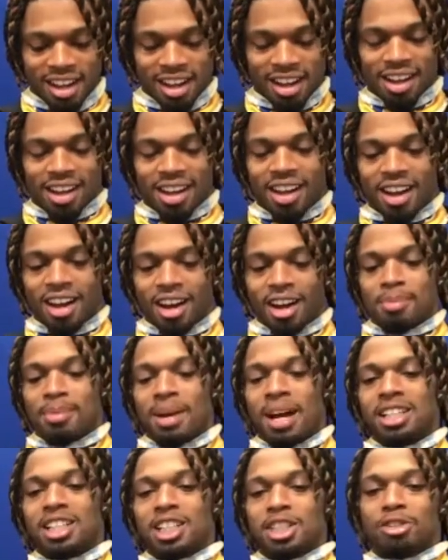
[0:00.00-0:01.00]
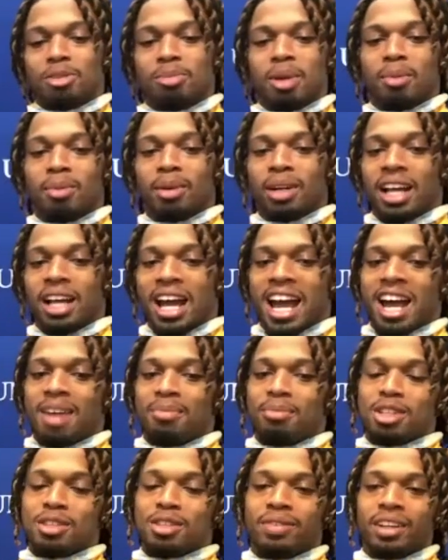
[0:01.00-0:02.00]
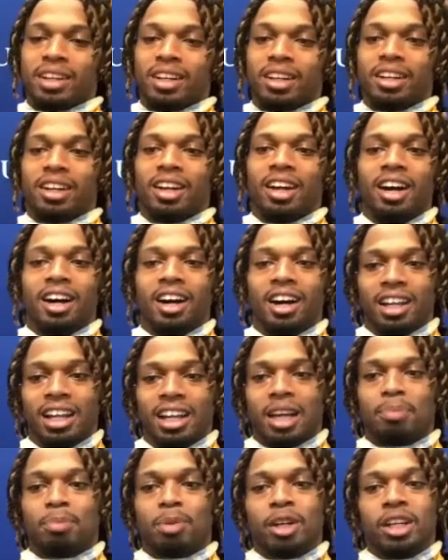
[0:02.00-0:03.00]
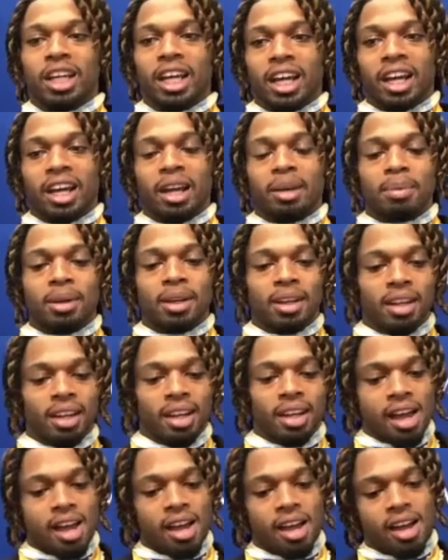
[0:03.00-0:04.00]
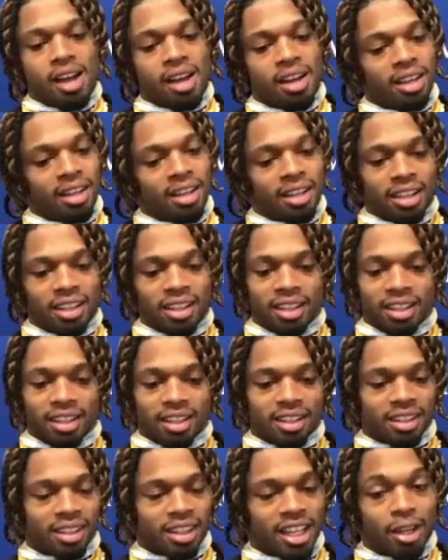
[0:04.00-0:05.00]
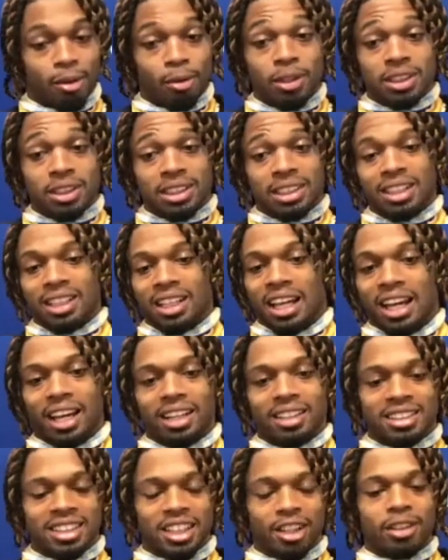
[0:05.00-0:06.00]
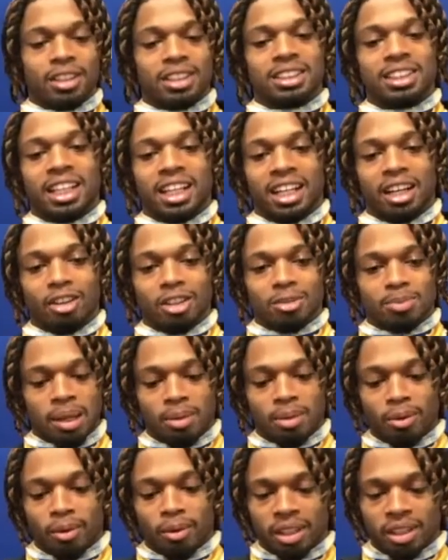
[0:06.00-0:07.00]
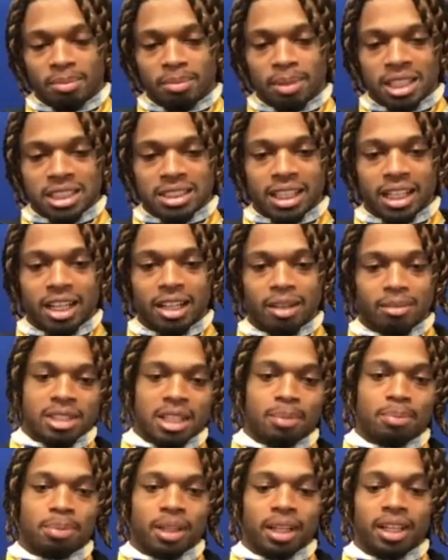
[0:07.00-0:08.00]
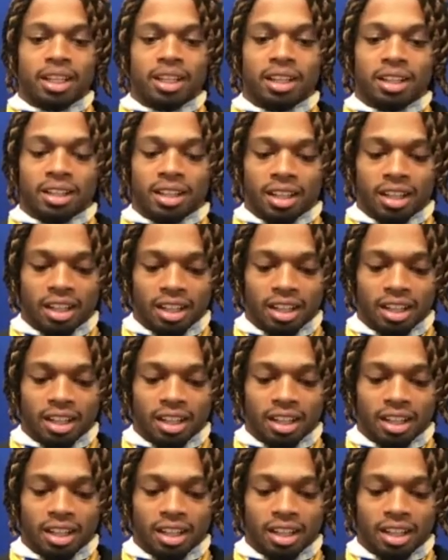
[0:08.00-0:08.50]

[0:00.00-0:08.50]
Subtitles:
I just remember the atmosphere, like pregame. It was like, till this day, that was probably one of the best stadiums I played in.